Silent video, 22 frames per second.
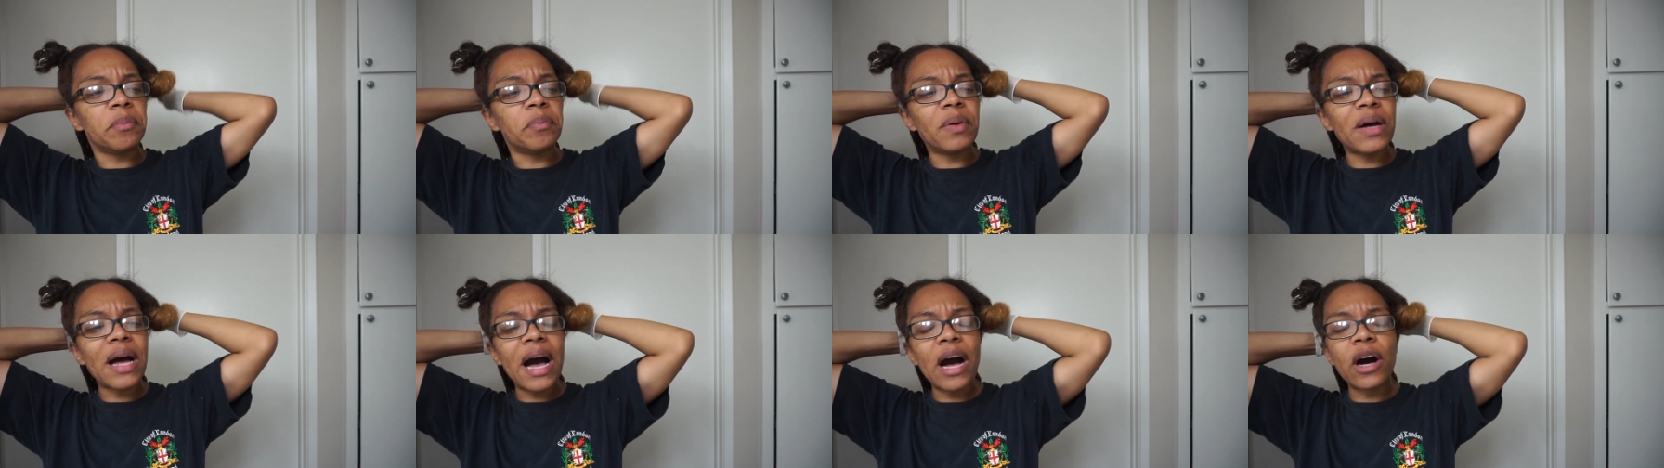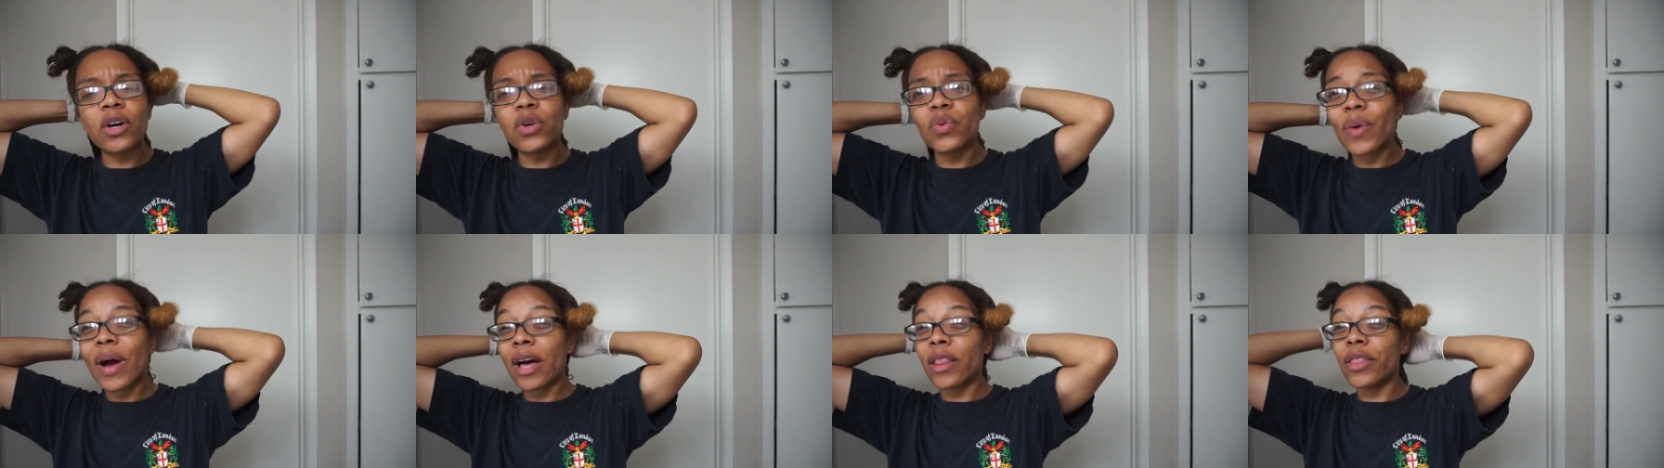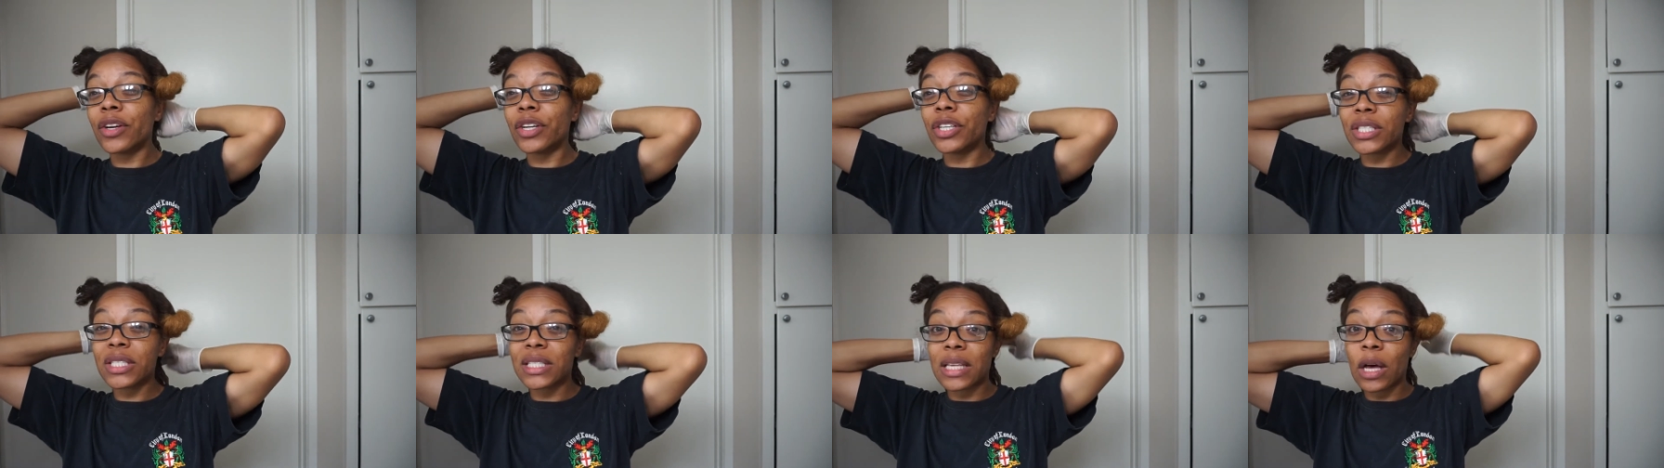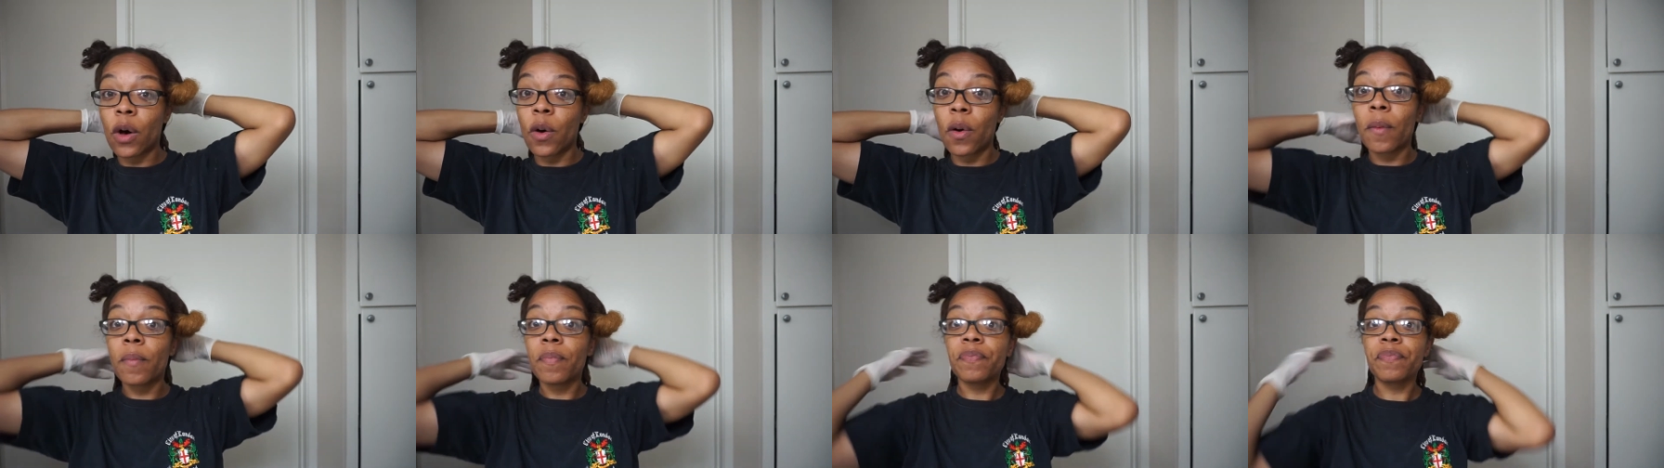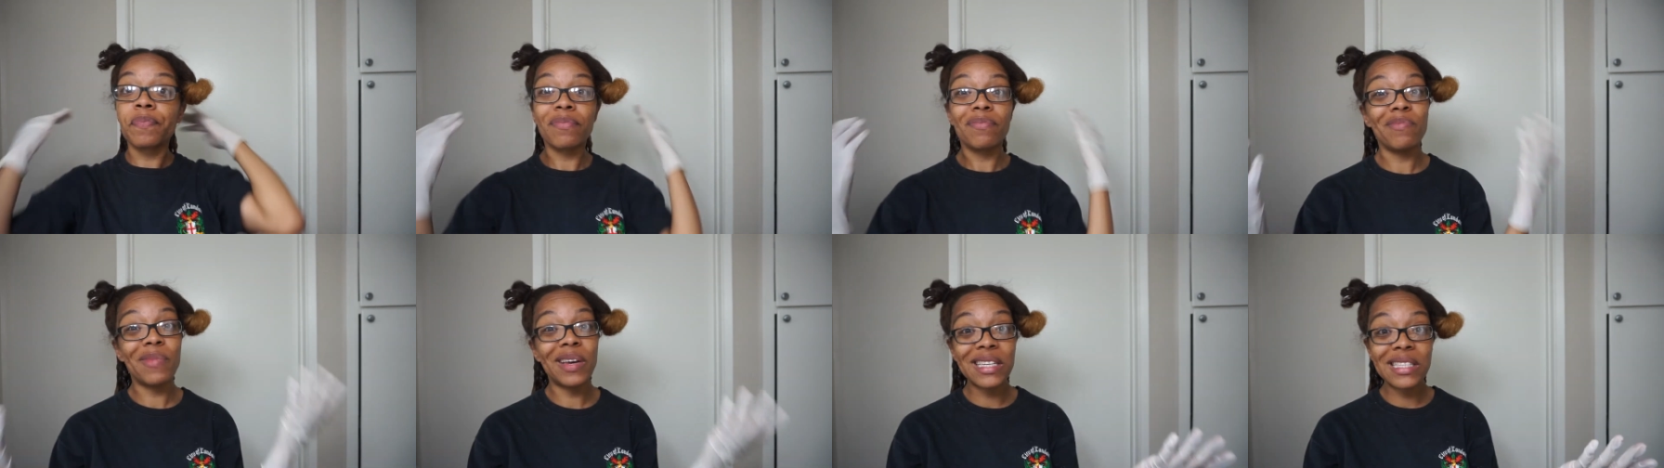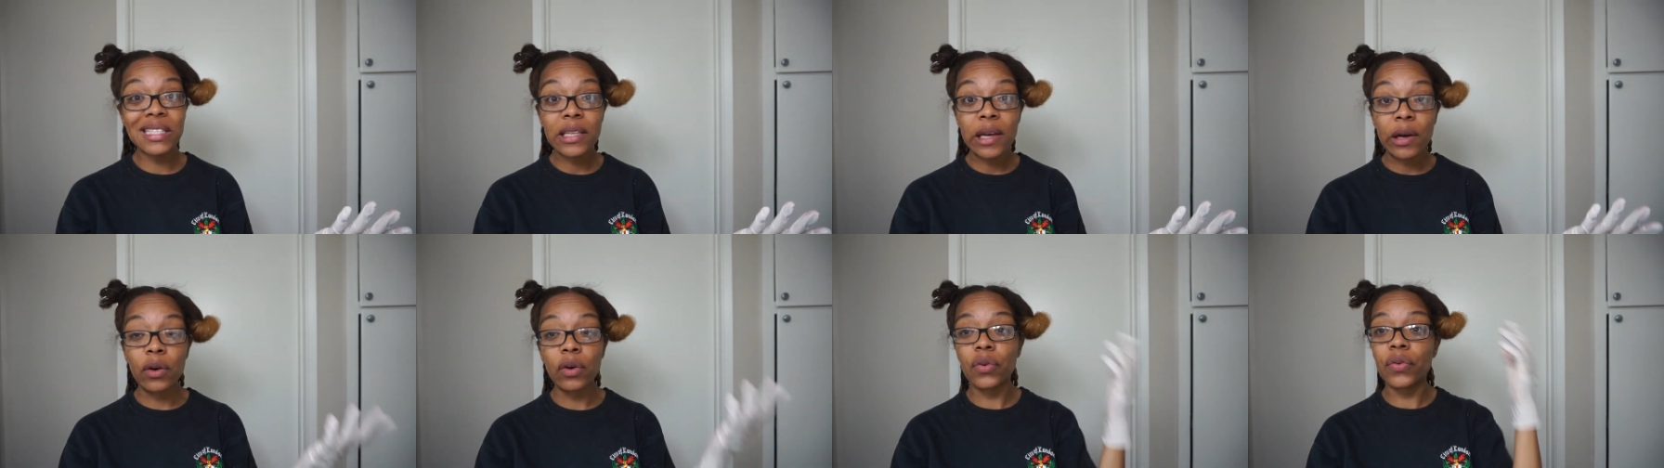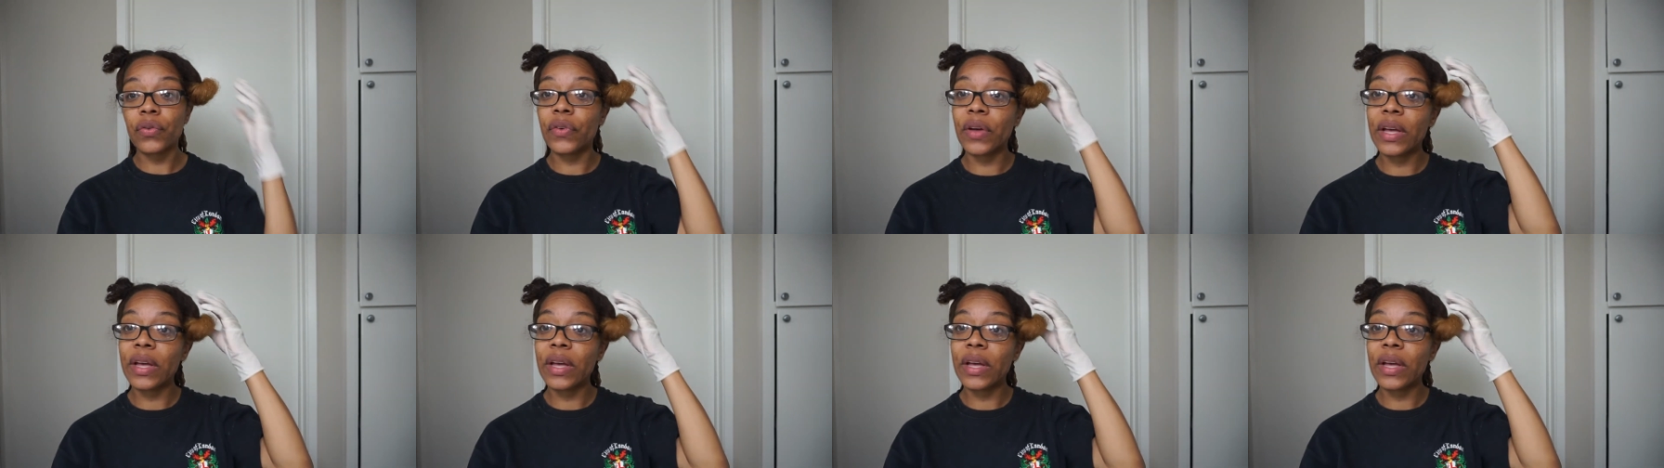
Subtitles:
but I would rather sell myself.